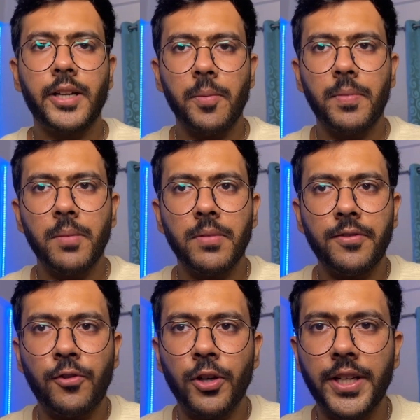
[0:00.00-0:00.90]
Tip number
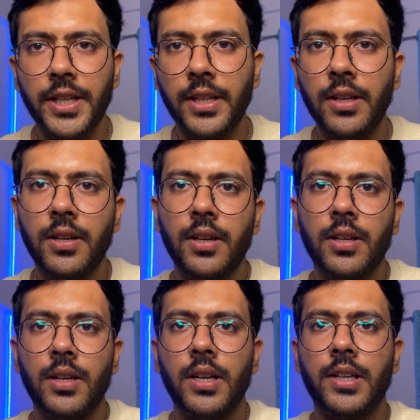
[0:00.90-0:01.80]
14
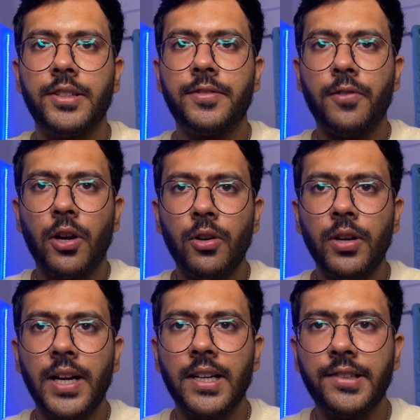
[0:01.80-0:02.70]
is follow
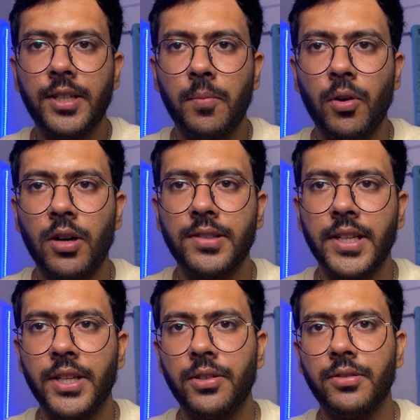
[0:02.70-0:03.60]
industry blogs
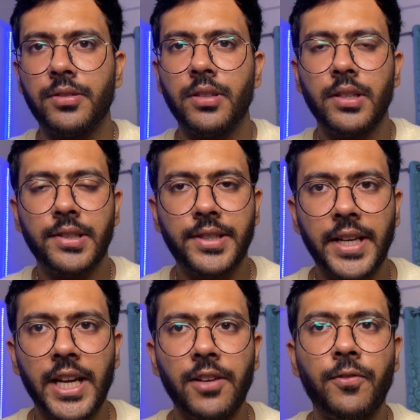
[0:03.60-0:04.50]
and news.
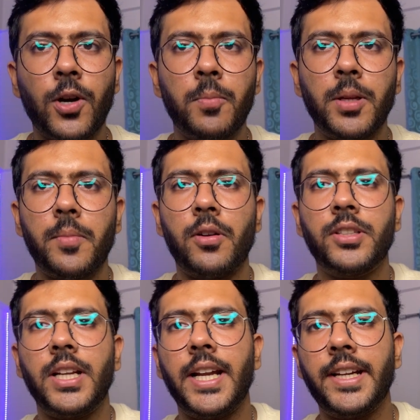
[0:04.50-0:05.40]
Stay informed about
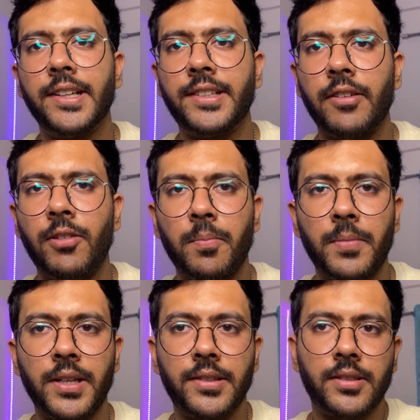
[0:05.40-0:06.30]
the latest
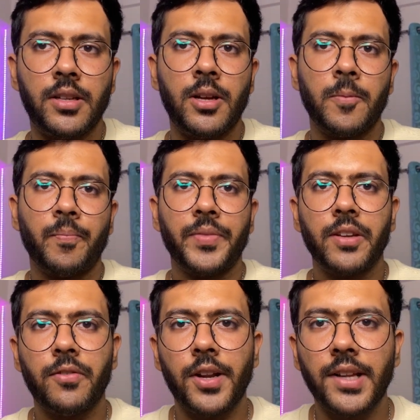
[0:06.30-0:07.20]
developments.
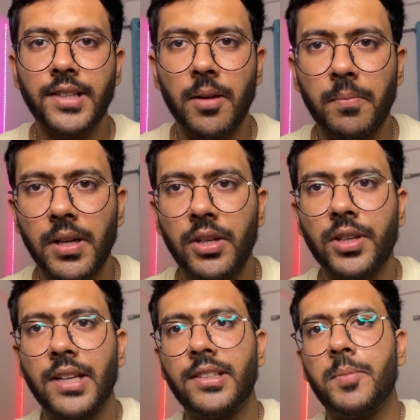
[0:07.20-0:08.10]
For example, you
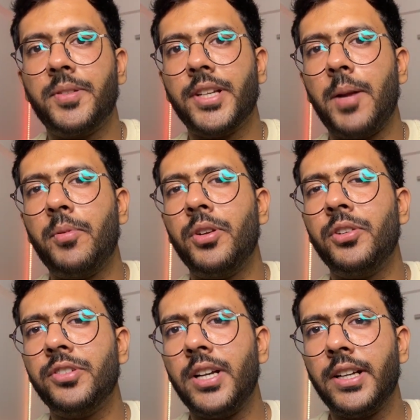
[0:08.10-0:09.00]
can subscribe to
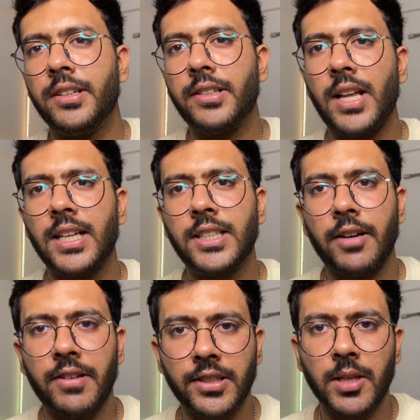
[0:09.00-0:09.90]
newsletters like
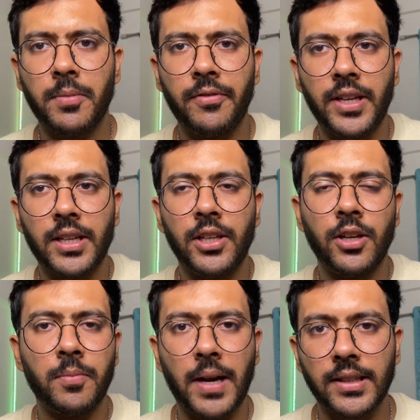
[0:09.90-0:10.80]
JavaScript Weekly
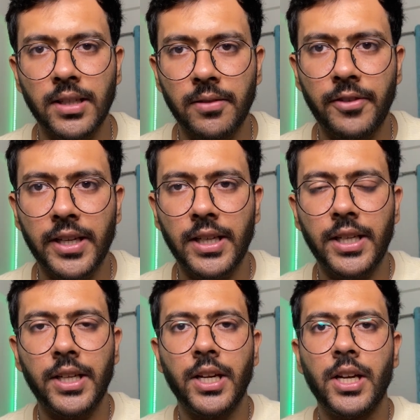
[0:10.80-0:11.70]
or Python
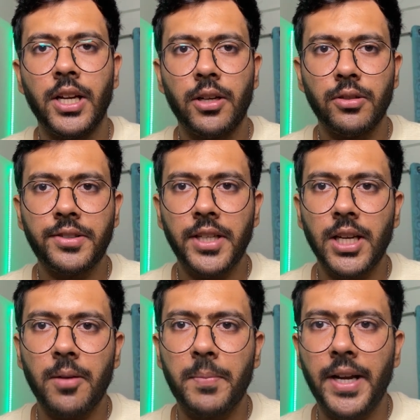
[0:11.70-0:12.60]
Weekly to stay
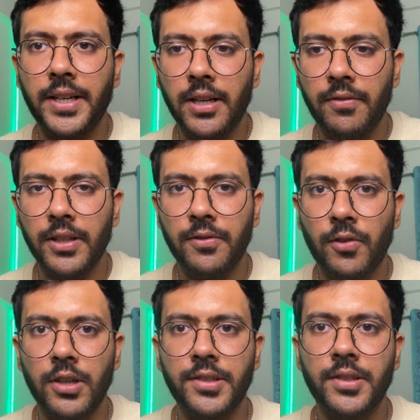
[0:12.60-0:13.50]
updated with
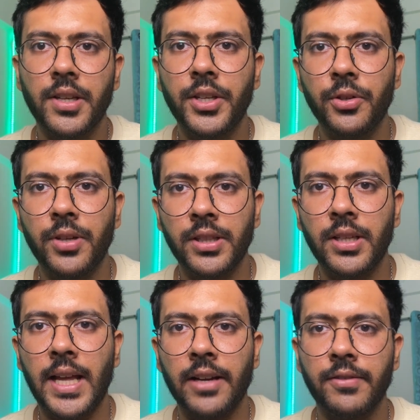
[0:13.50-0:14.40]
what's new in the
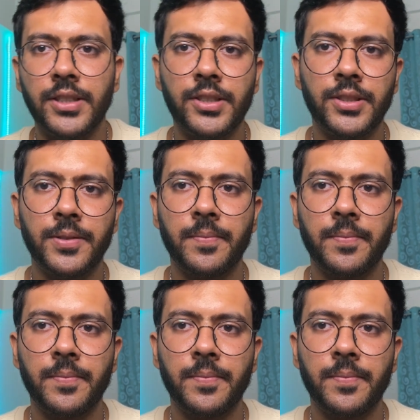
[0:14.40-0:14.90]
language.